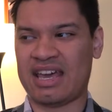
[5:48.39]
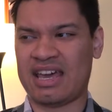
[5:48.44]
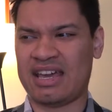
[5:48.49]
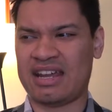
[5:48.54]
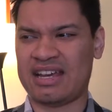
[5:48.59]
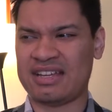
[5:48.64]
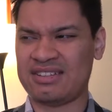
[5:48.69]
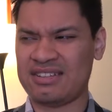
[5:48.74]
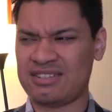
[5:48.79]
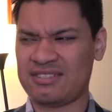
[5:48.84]

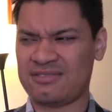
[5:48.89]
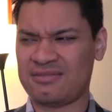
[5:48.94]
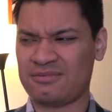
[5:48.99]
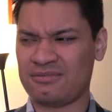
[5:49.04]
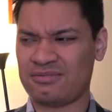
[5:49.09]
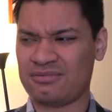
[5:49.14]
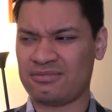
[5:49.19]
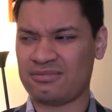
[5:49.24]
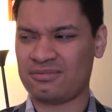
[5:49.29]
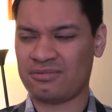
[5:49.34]
And I
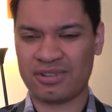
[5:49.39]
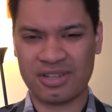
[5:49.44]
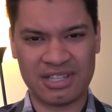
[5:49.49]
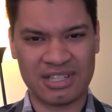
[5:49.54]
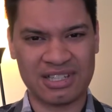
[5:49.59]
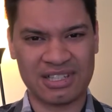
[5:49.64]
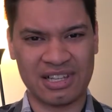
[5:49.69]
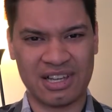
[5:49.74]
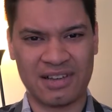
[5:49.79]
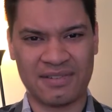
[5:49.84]
just
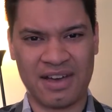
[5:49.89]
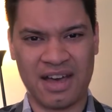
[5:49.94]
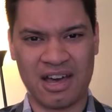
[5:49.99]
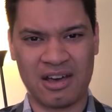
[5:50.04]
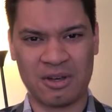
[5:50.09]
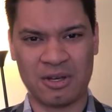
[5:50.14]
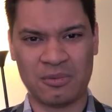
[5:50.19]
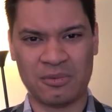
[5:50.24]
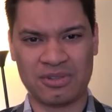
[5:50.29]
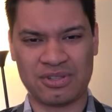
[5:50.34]
really love
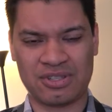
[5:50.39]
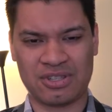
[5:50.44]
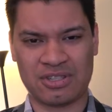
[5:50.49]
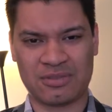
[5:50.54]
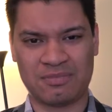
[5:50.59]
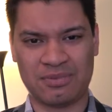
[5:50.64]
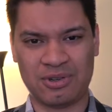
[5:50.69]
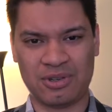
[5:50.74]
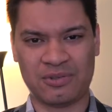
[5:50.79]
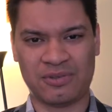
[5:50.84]
how it was
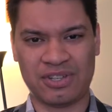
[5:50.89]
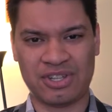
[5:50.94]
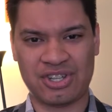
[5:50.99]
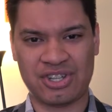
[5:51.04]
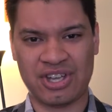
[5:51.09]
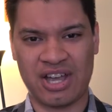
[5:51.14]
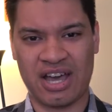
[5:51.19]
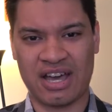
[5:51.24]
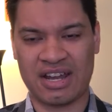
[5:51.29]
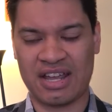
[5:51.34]
just beautifully
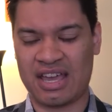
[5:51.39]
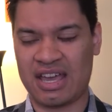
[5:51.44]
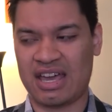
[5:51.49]
shot.